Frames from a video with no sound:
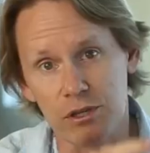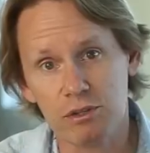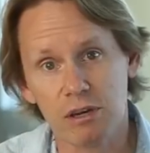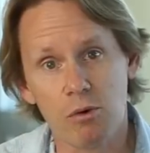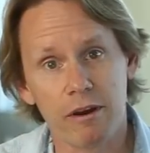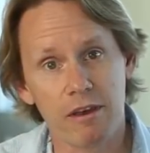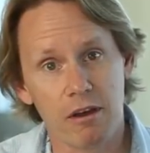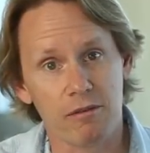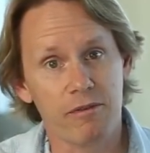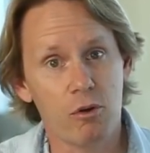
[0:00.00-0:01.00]
using one of the
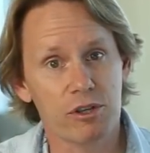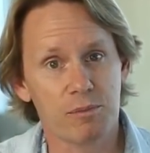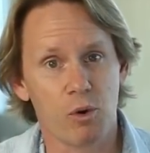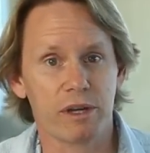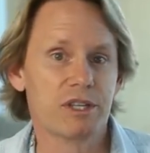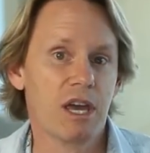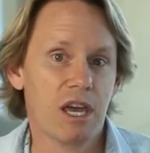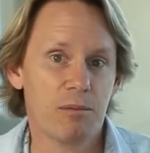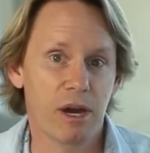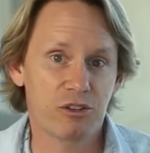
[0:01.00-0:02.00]
other focus points,
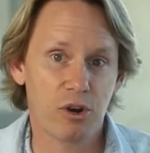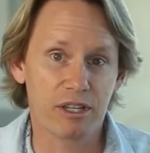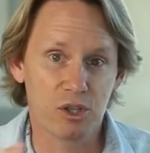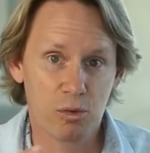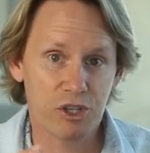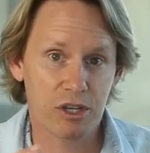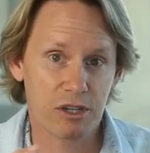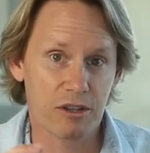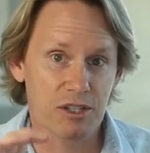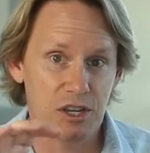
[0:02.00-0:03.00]
you might try switching to
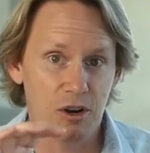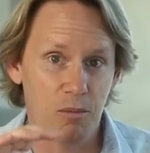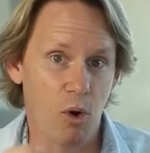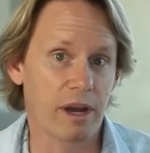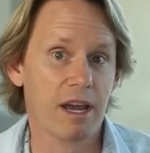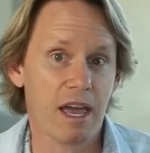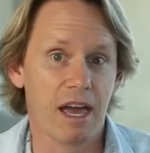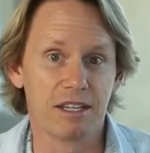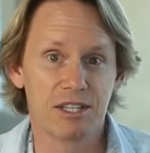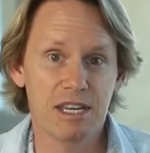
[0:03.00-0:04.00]
the center point
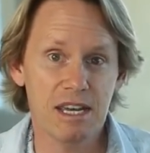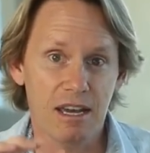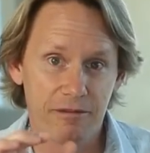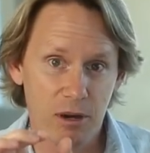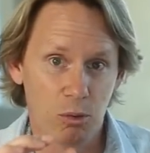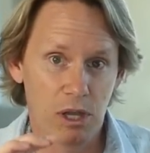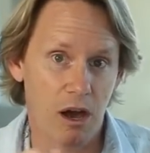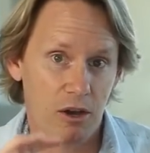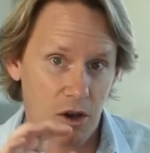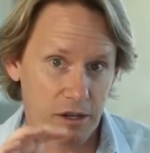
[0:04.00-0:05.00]
and see if it will
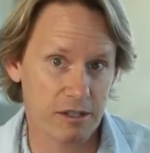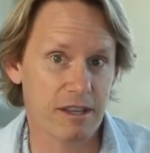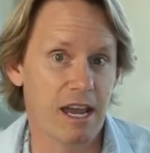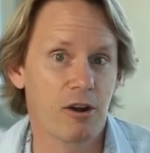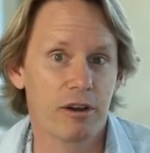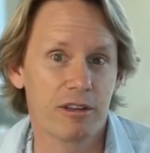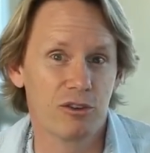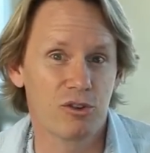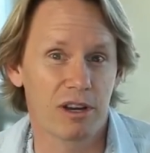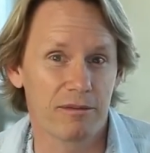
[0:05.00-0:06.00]
lock on to the area that you're
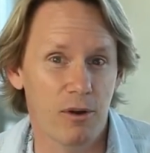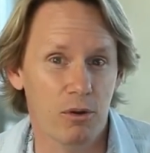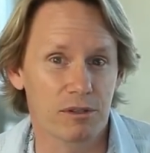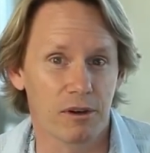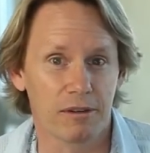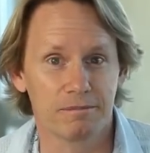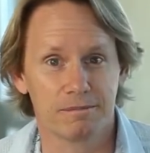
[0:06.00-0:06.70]
trying to focus on.